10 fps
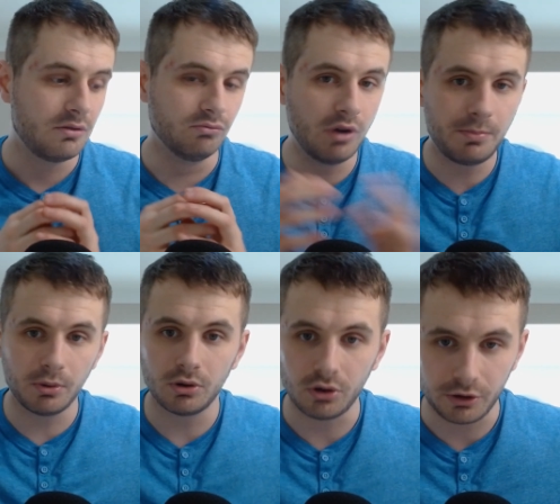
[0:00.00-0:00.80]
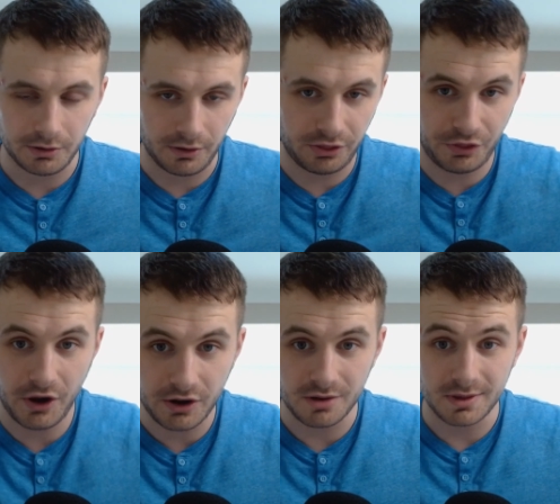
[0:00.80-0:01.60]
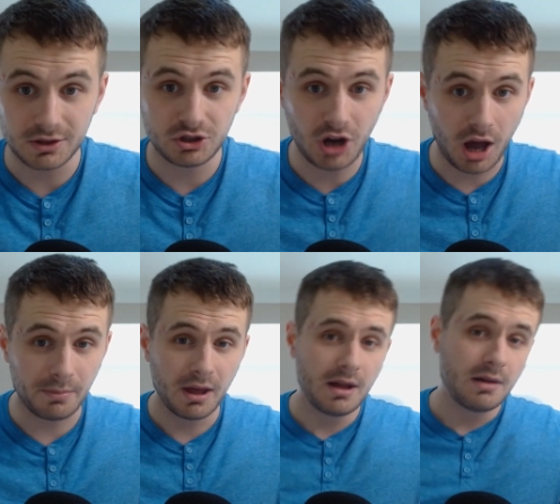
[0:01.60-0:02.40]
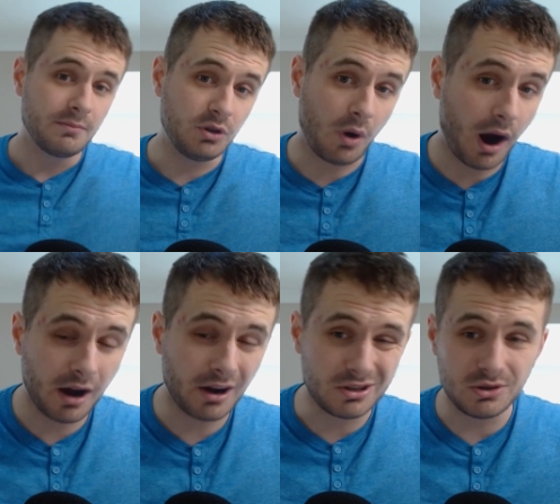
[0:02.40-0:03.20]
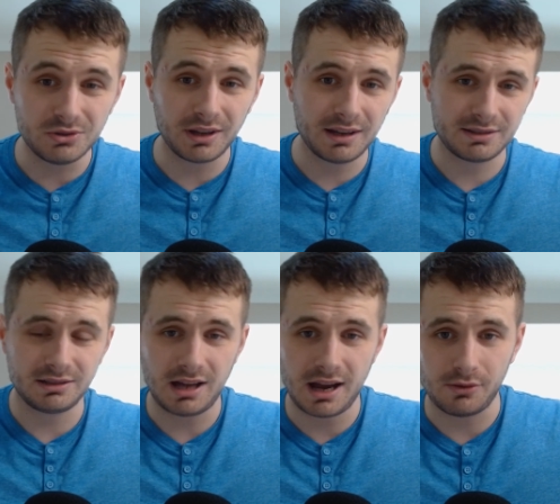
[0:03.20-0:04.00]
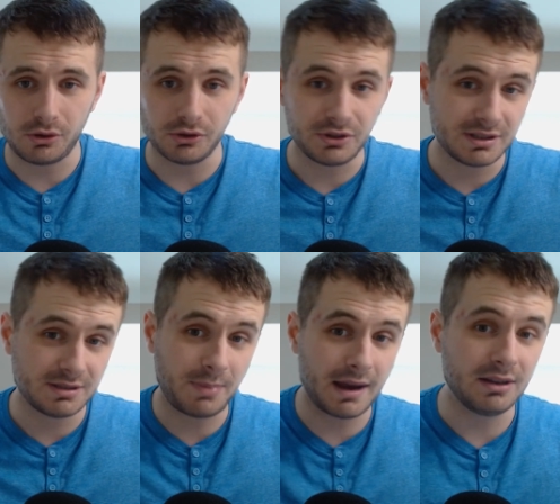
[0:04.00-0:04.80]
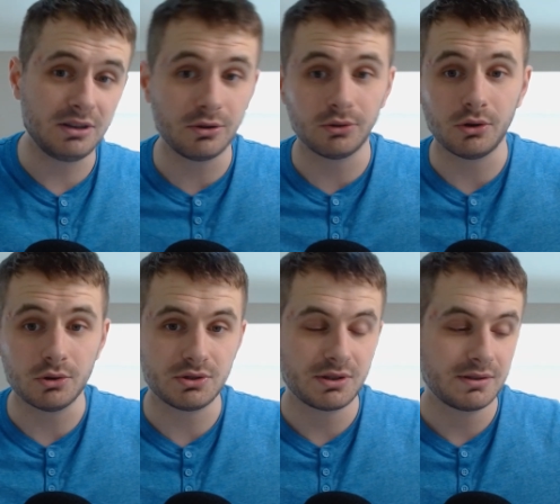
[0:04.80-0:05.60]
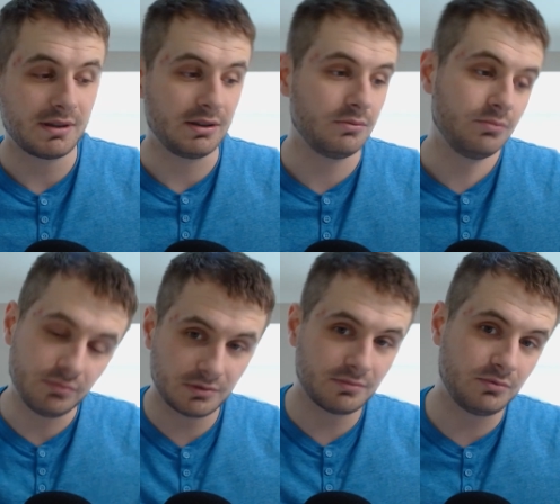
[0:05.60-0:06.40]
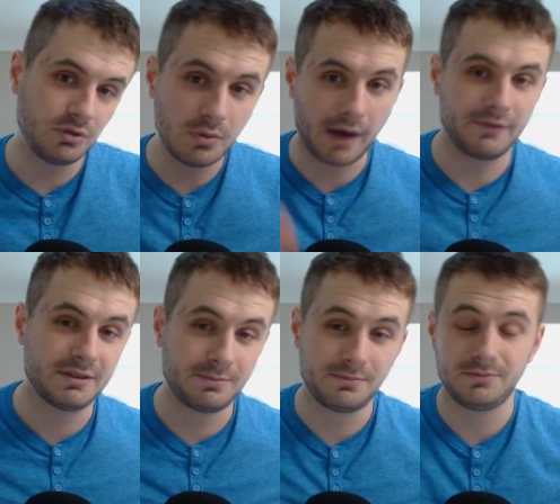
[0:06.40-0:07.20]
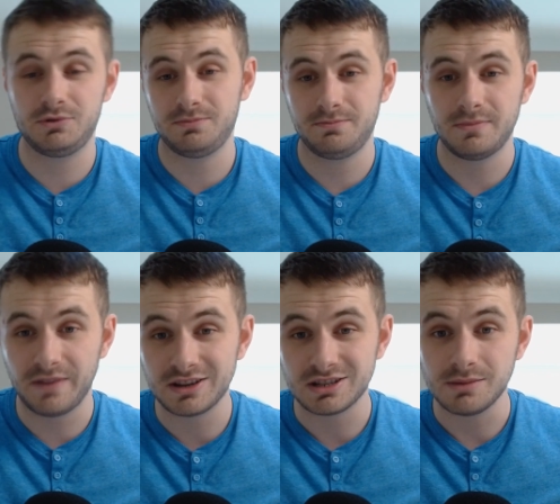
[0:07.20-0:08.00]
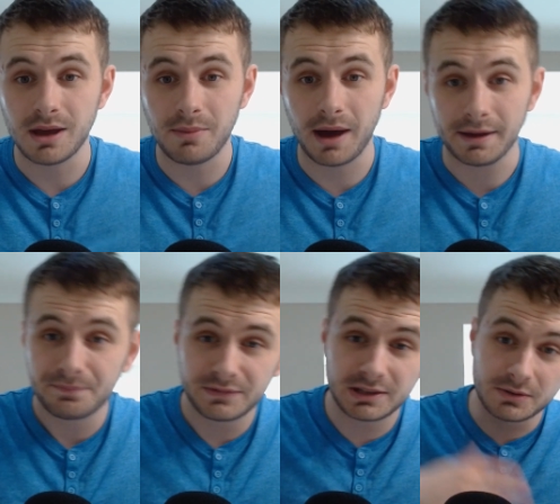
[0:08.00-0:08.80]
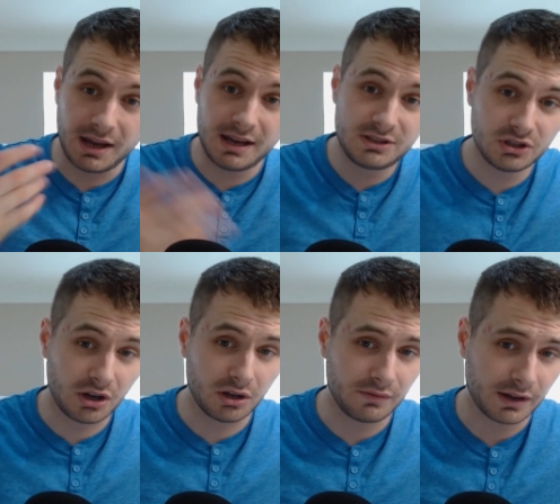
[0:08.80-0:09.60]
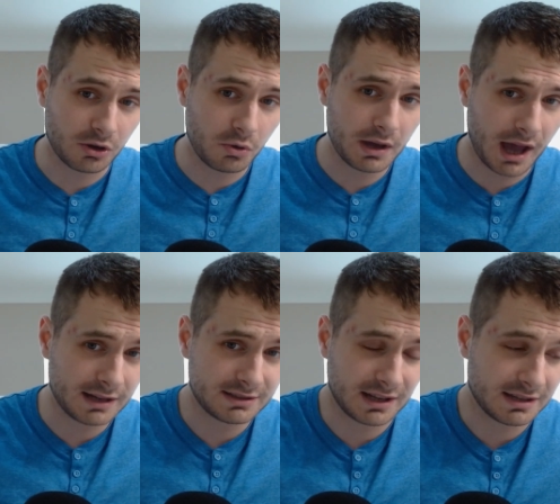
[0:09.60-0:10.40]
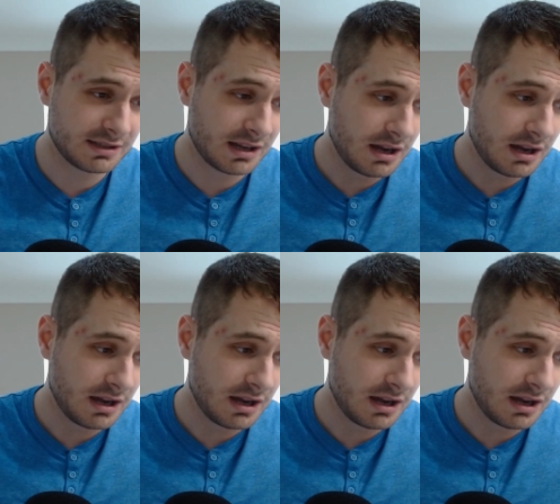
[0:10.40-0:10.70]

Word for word: Ripple or your Ethereum in the shop. You are using it as collateral to spend euros that you do have to eventually pay back. So it's just kind of like a quick access